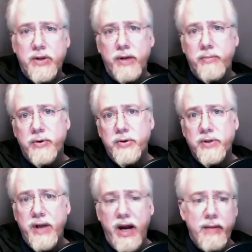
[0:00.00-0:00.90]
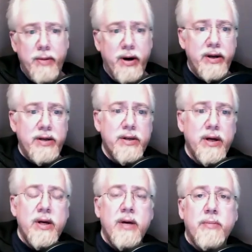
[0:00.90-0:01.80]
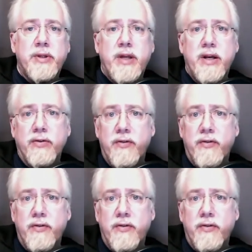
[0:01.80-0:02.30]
they produce antibodies, but they don't